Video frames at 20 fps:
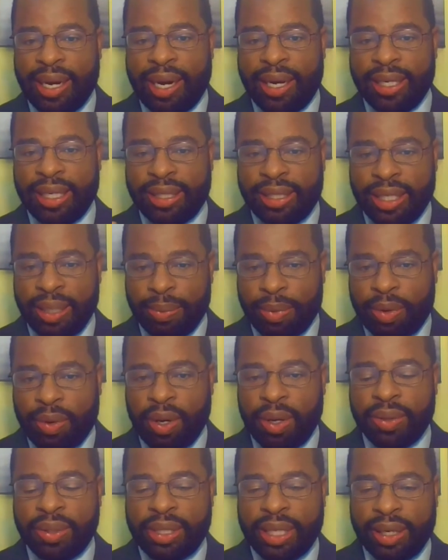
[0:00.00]
under Jim
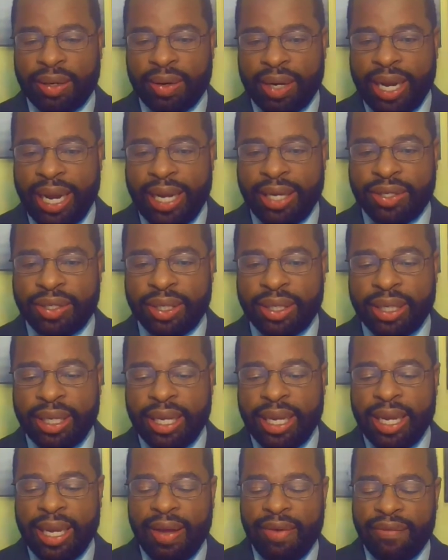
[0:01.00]
Crow segregation,
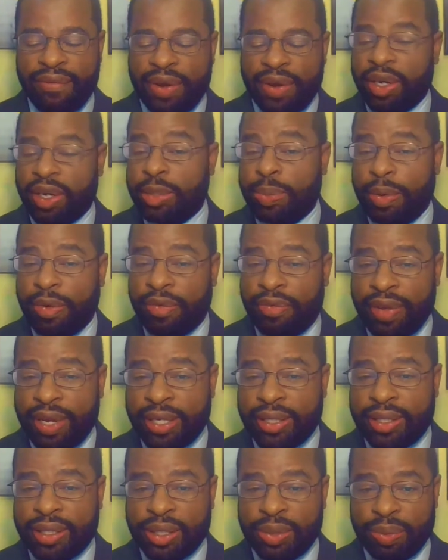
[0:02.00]
various
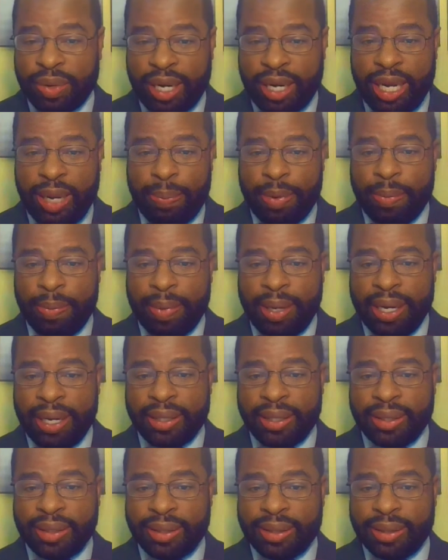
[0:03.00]
provisions were
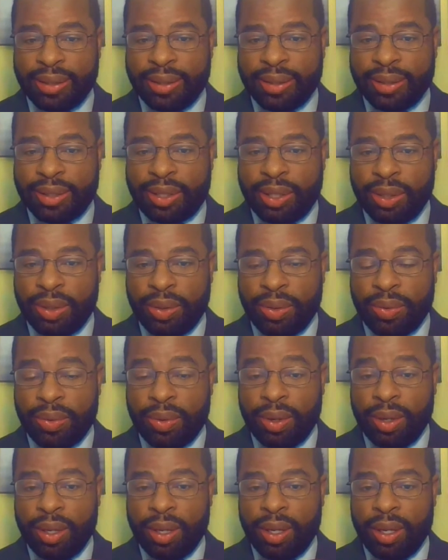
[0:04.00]
implemented
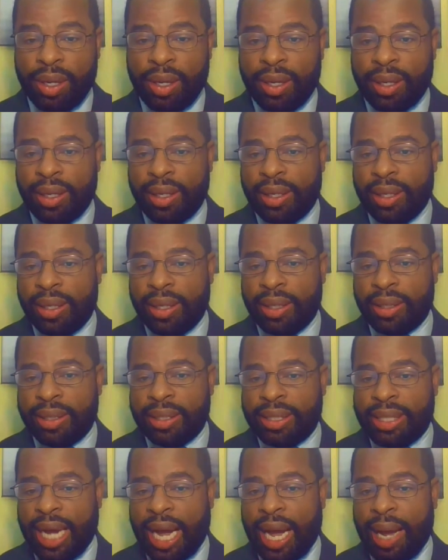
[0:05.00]
to
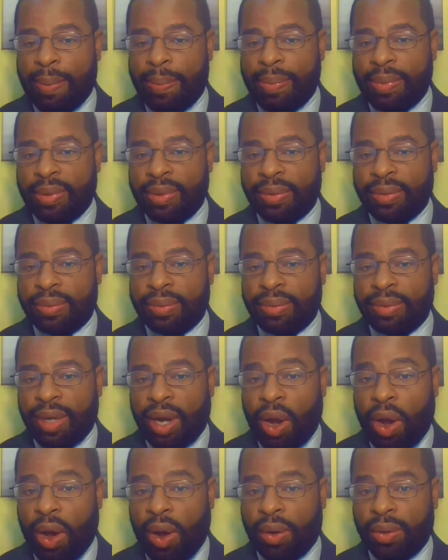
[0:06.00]
stop,
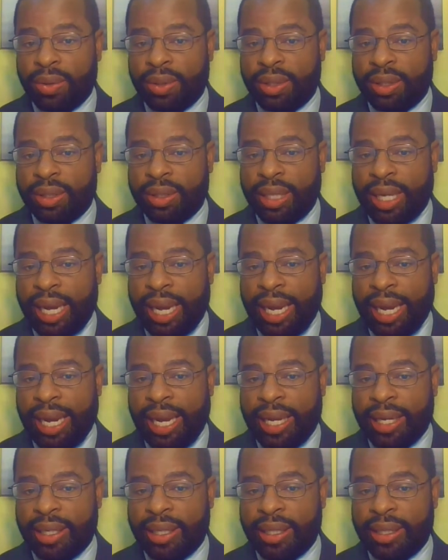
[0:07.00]
halt,
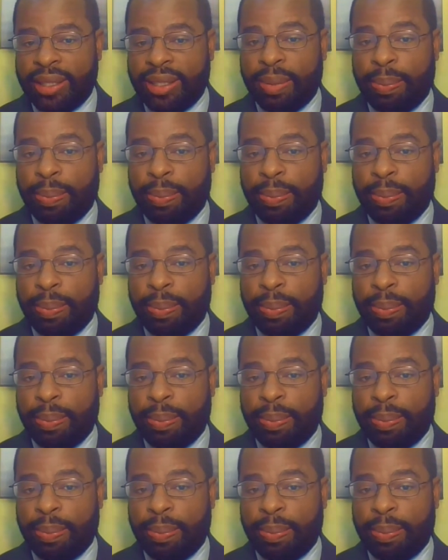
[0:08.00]
and